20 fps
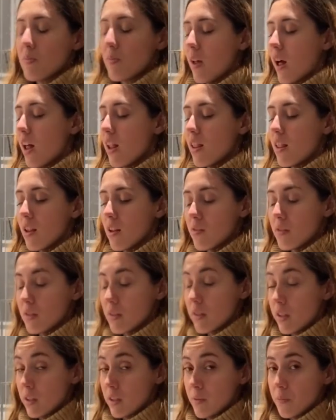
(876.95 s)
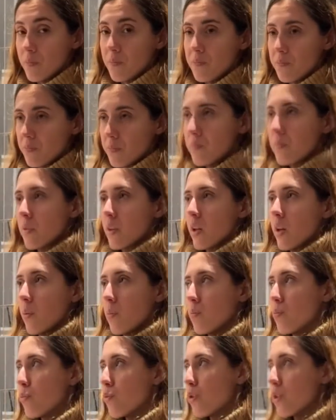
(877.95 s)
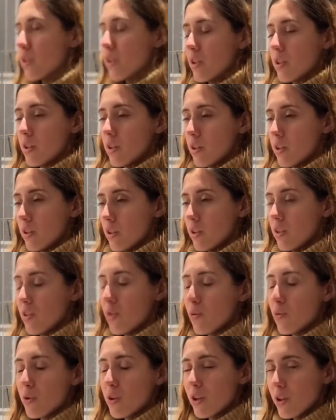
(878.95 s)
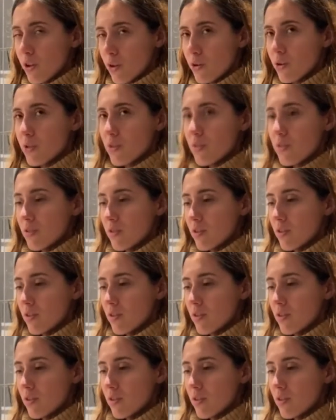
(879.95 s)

I love it. Like, it's a really good